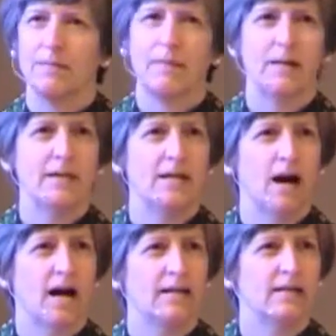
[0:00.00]
Maybe
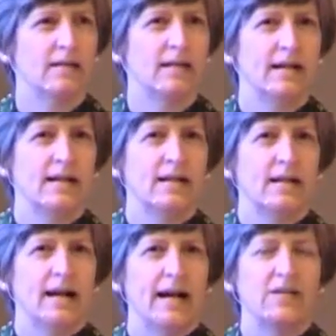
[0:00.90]
God
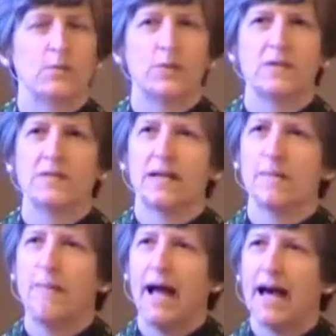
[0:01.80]
has put us on
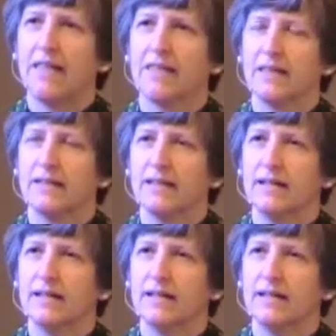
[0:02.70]
a path